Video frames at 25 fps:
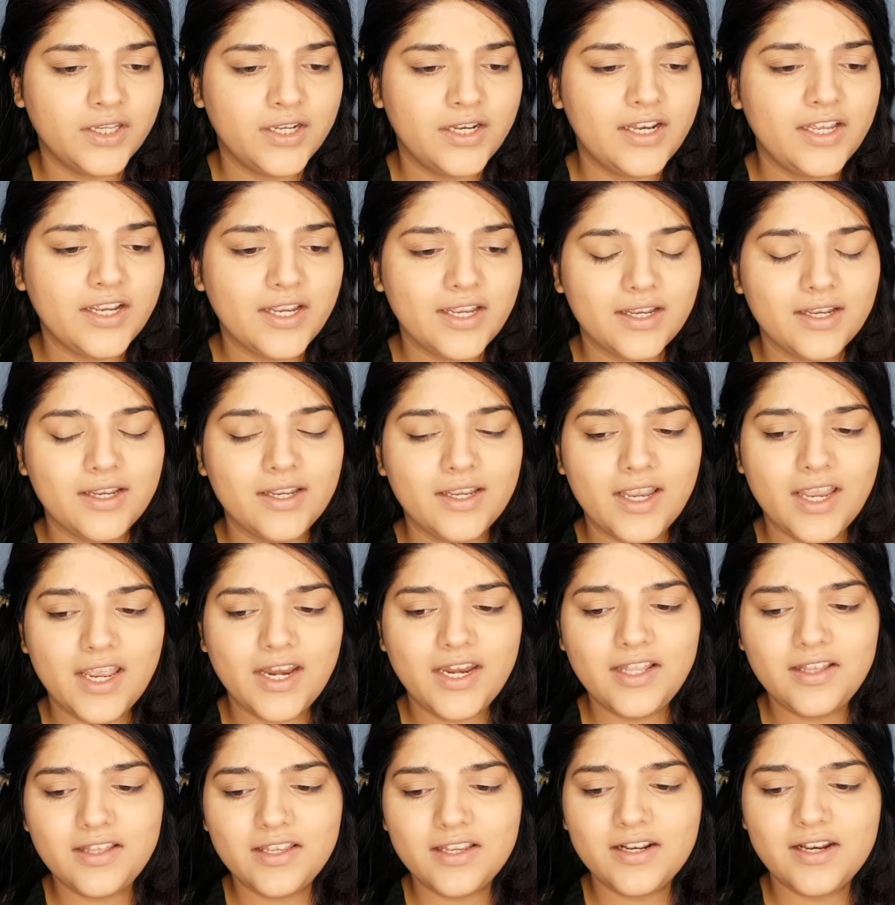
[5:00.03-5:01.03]
like
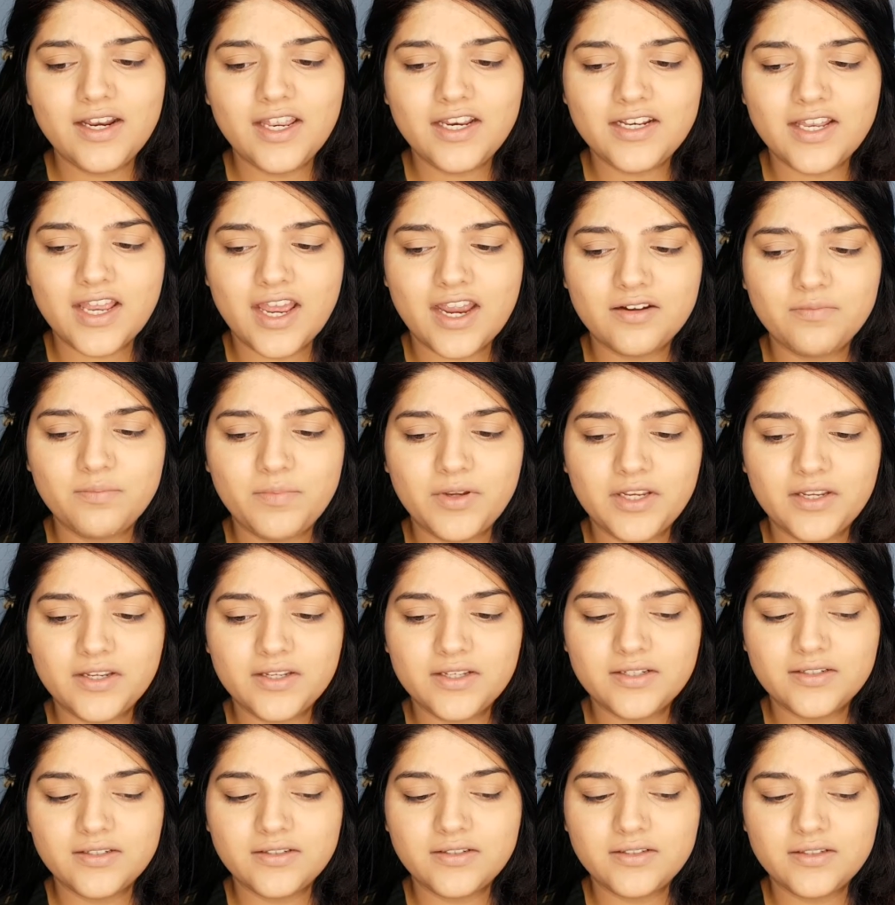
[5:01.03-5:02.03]
anything like that,
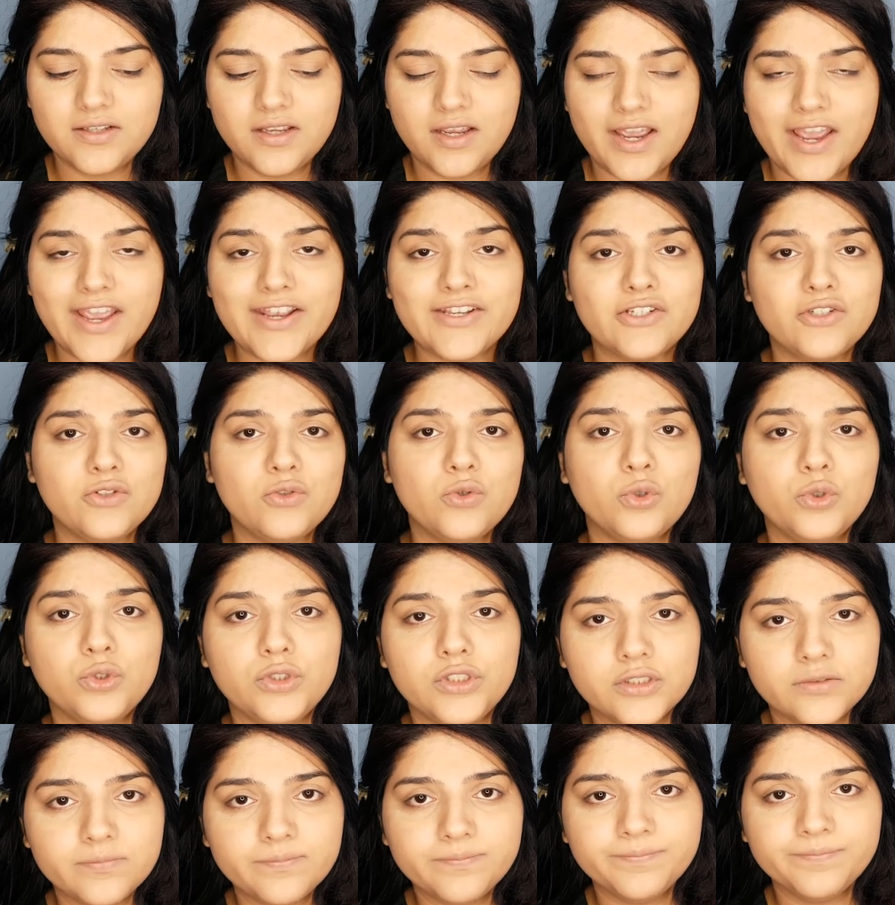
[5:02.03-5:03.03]
because I just
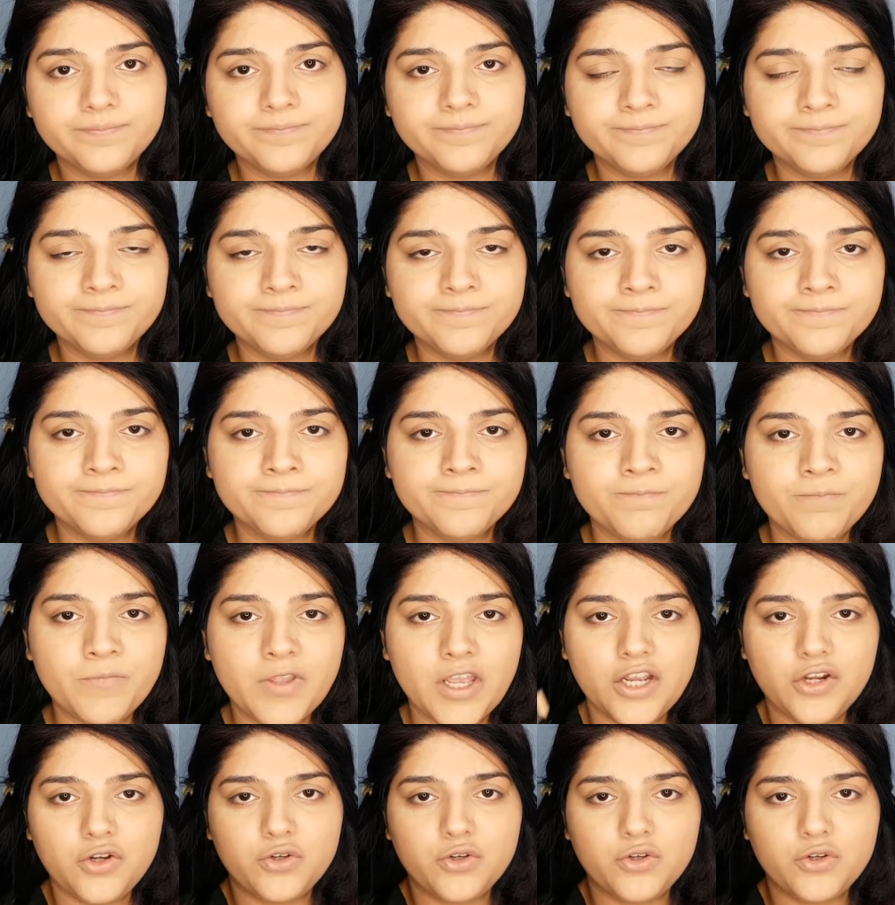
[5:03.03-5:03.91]
don't. A